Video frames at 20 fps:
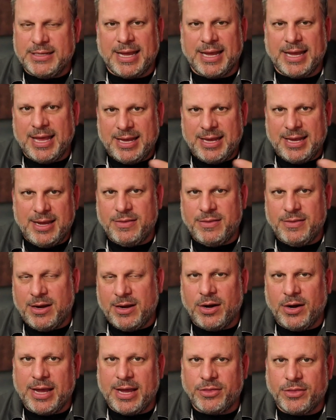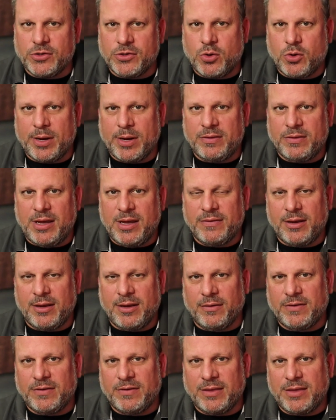to get in there, get those quick
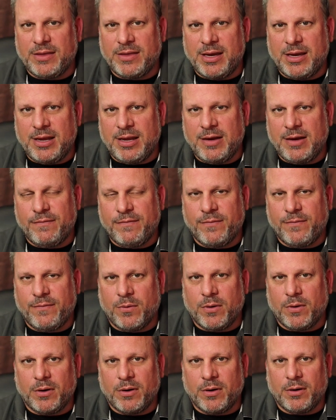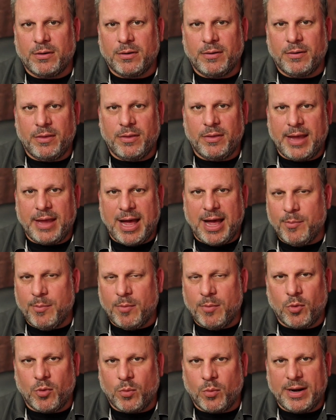details that they need for the
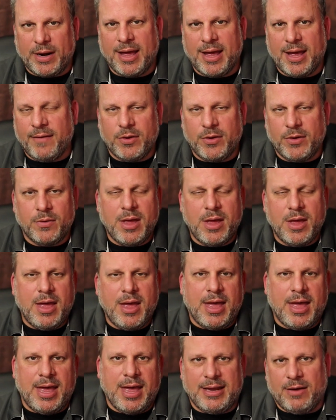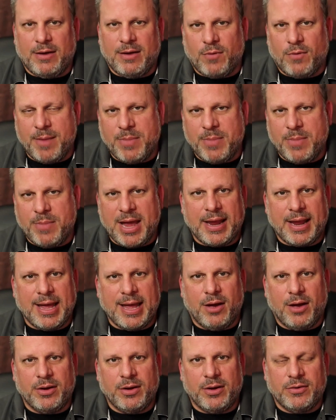album or what have you, and get right back
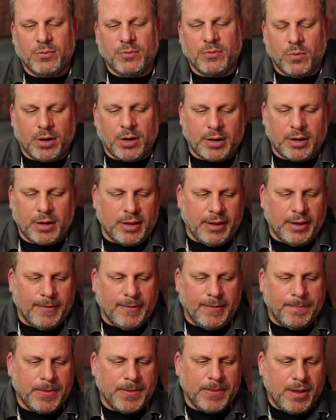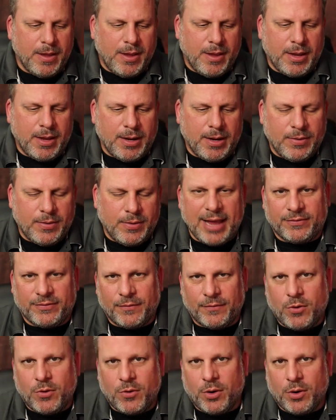out into work. You know,
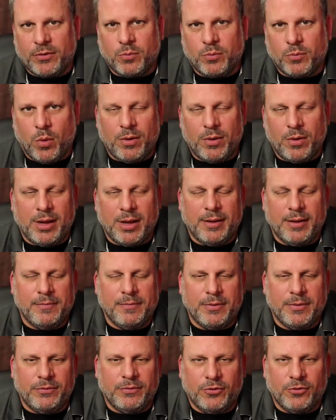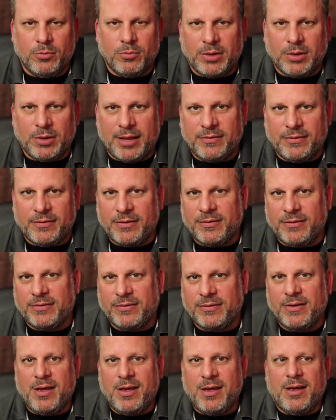yes, of course, zoom
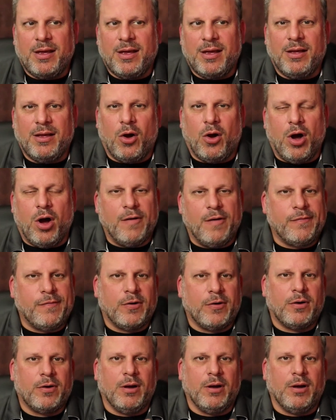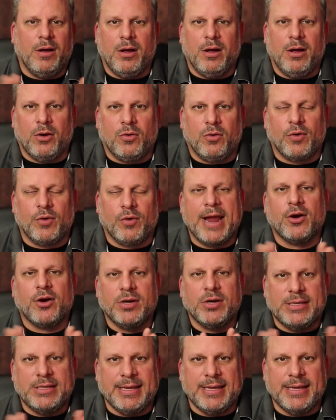lenses offer a
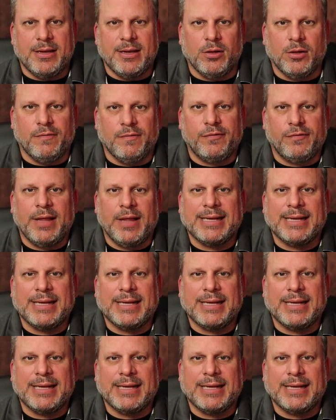greater deal of